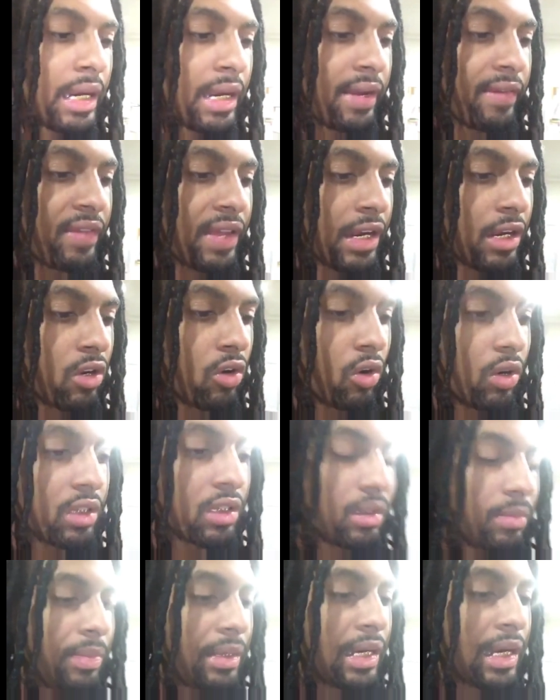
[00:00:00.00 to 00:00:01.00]
if they're going
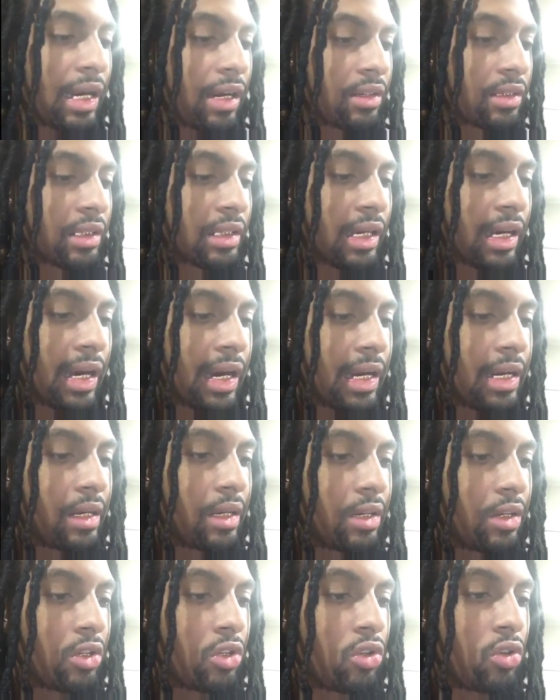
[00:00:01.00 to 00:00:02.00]
to be outside,
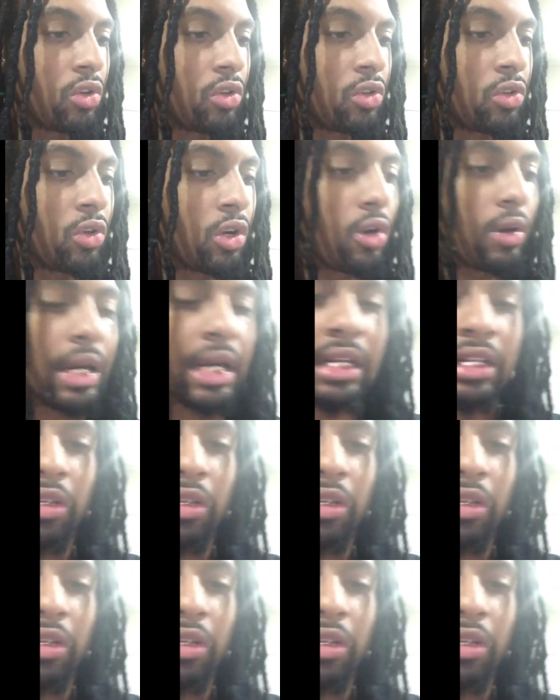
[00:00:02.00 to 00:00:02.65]
you don't have to